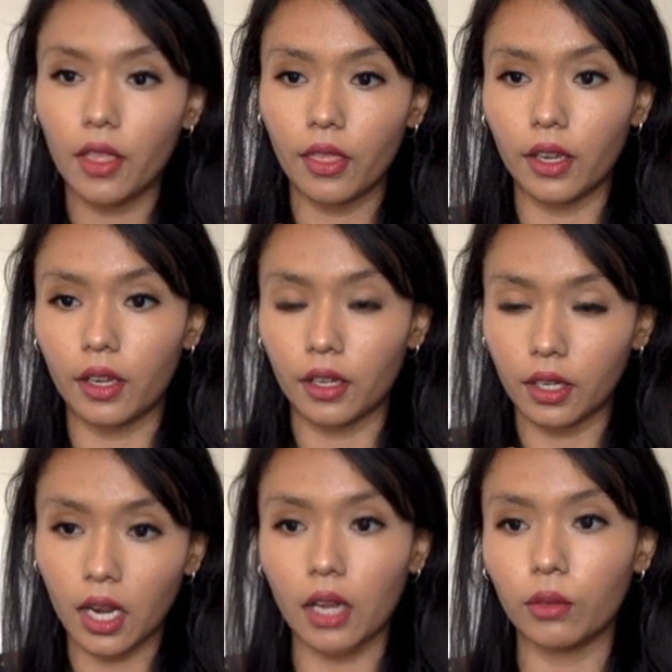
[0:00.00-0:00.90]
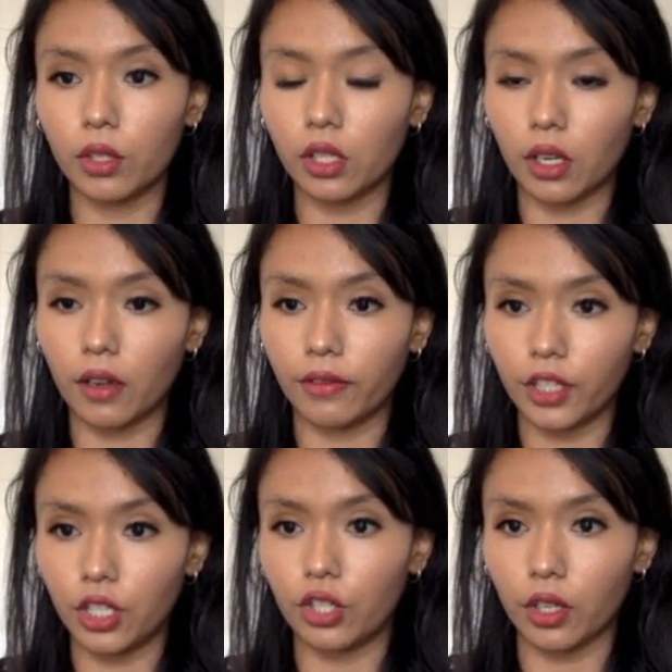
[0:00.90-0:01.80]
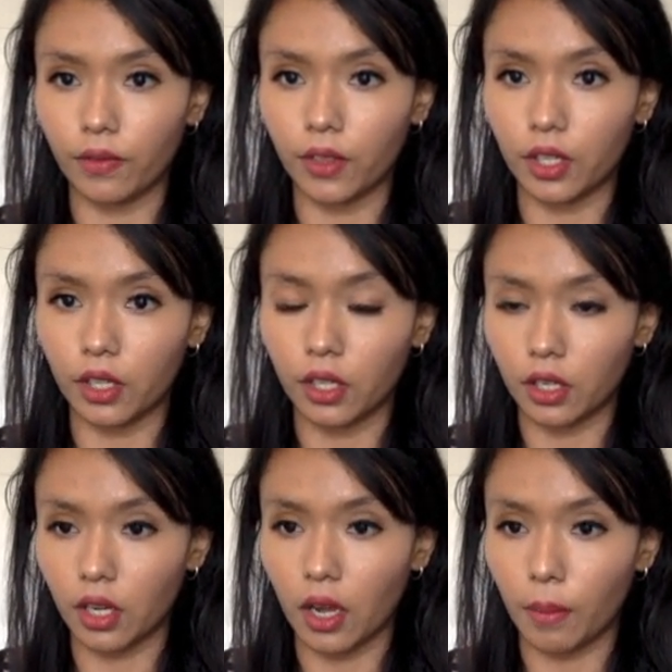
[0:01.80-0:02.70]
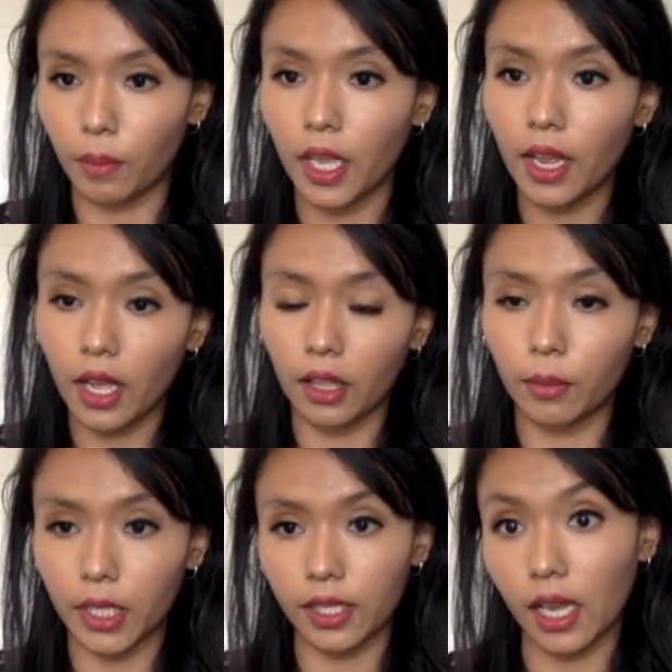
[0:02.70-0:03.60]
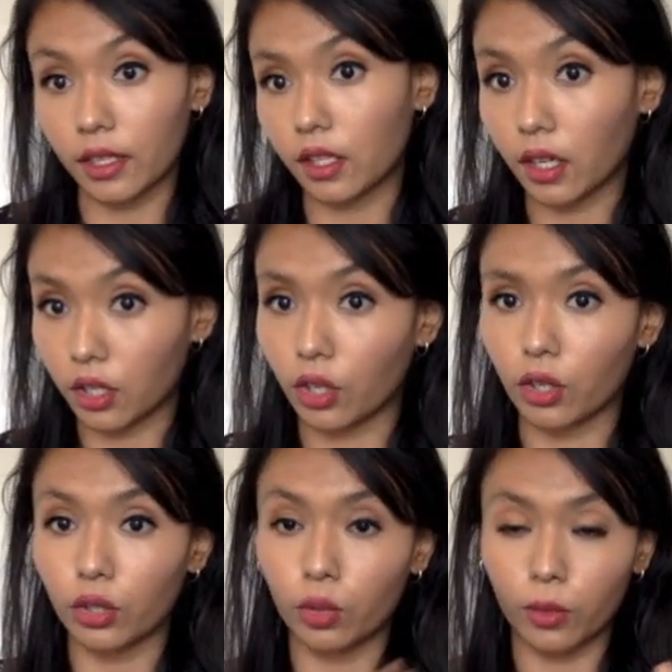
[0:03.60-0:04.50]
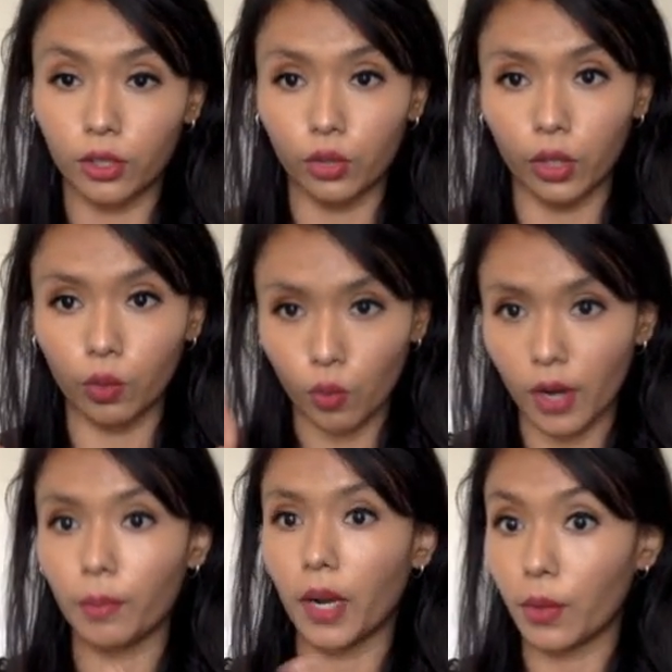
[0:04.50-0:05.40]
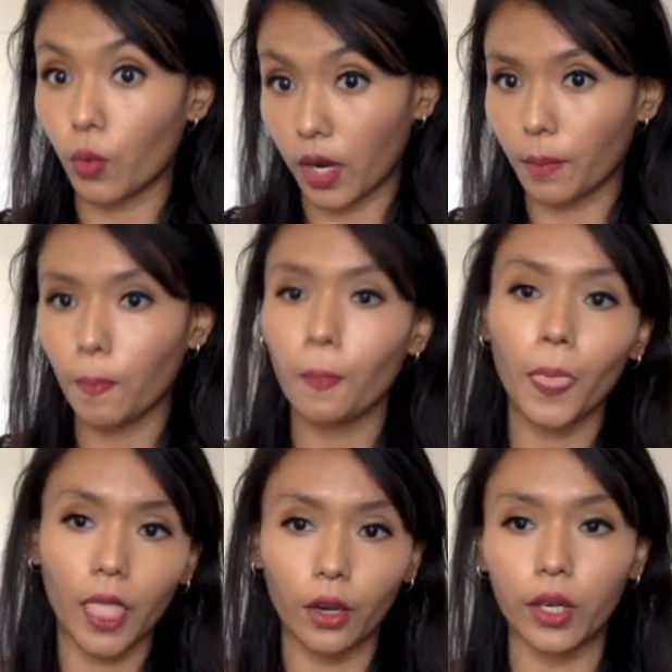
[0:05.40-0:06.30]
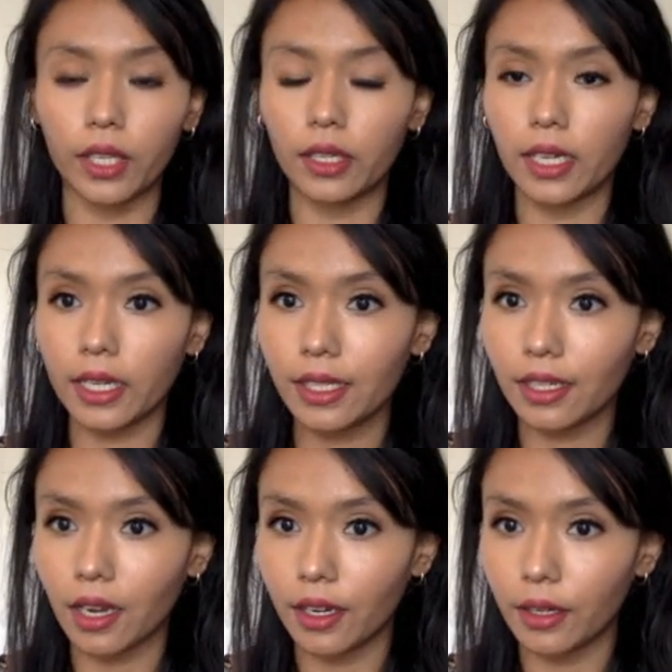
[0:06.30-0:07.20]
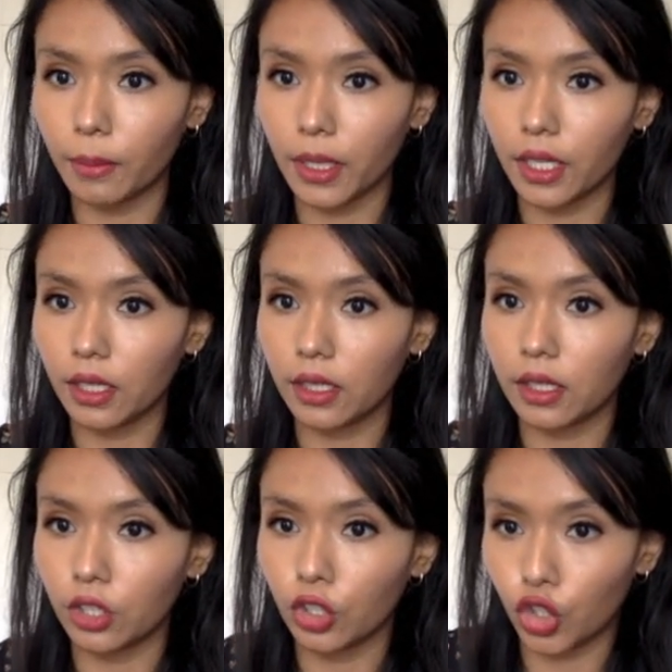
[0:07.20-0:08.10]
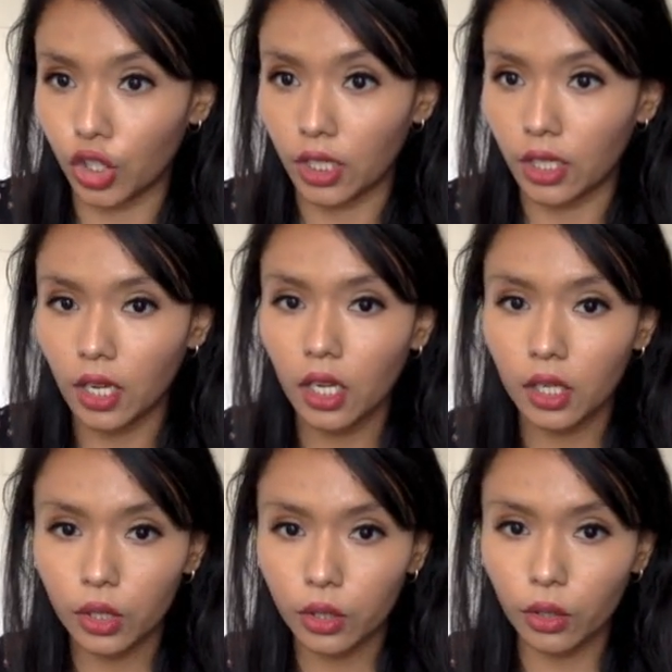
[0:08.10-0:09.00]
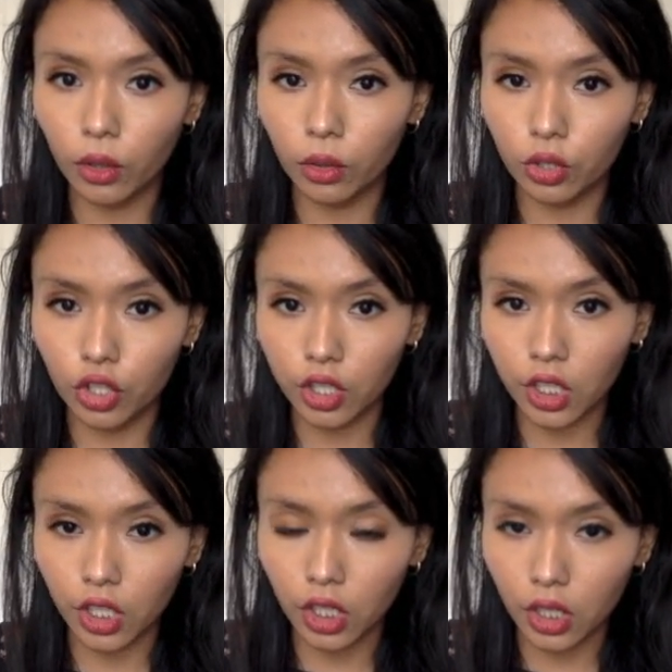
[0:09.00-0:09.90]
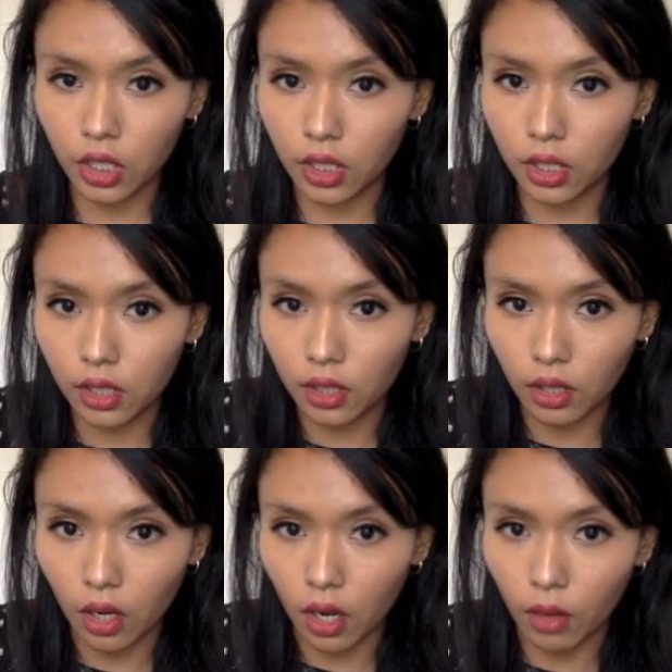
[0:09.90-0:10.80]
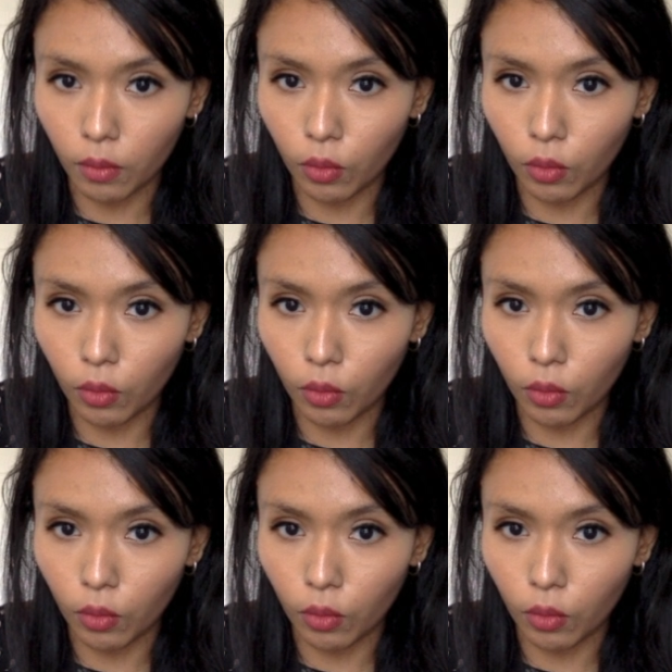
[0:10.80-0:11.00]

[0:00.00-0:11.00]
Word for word: the counts of each of the um, elements as they occur. So we're doing 1 by 1. Okay, next item is G. So G is, uh,